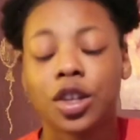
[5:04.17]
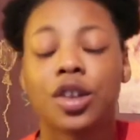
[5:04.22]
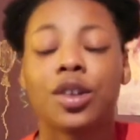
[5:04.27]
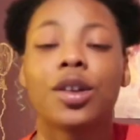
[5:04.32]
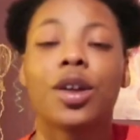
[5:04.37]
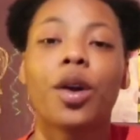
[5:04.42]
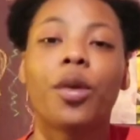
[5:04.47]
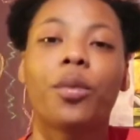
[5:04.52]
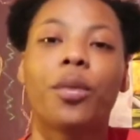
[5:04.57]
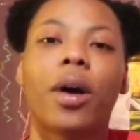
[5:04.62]

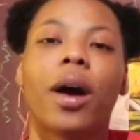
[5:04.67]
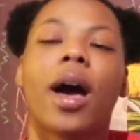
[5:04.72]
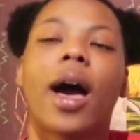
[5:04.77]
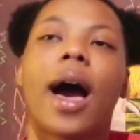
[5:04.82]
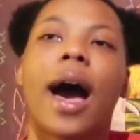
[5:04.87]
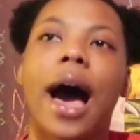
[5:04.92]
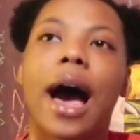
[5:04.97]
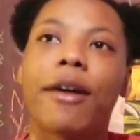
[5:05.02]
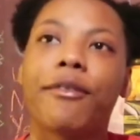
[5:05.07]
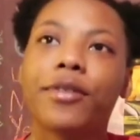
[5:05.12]
you know,
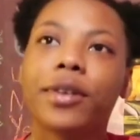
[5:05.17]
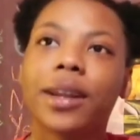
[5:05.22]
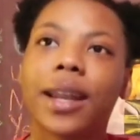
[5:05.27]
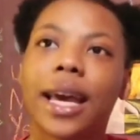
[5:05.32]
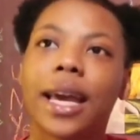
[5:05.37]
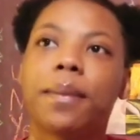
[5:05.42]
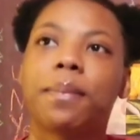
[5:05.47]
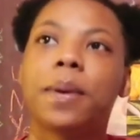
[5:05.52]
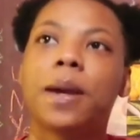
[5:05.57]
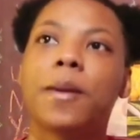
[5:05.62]
I feel
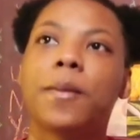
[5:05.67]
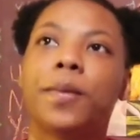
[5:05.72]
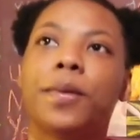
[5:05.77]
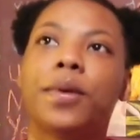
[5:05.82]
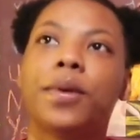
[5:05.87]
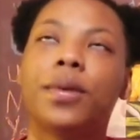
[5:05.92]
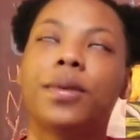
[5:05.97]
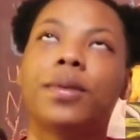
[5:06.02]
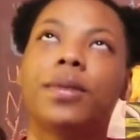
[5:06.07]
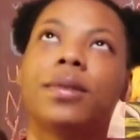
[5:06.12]
like
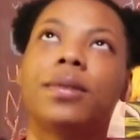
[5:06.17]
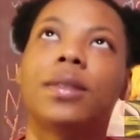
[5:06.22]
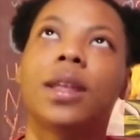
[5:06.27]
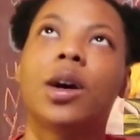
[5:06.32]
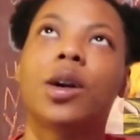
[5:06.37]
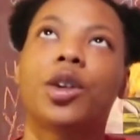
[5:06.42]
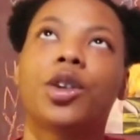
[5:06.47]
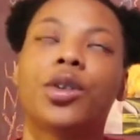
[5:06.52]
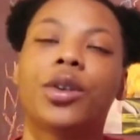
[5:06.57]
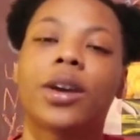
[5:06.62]
people,
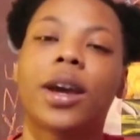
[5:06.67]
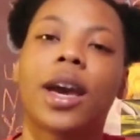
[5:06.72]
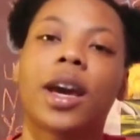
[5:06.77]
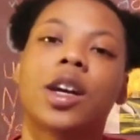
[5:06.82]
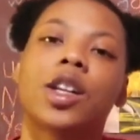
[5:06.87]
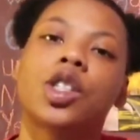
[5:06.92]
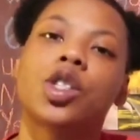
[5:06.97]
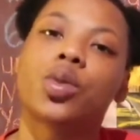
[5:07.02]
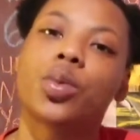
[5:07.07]
they'll create a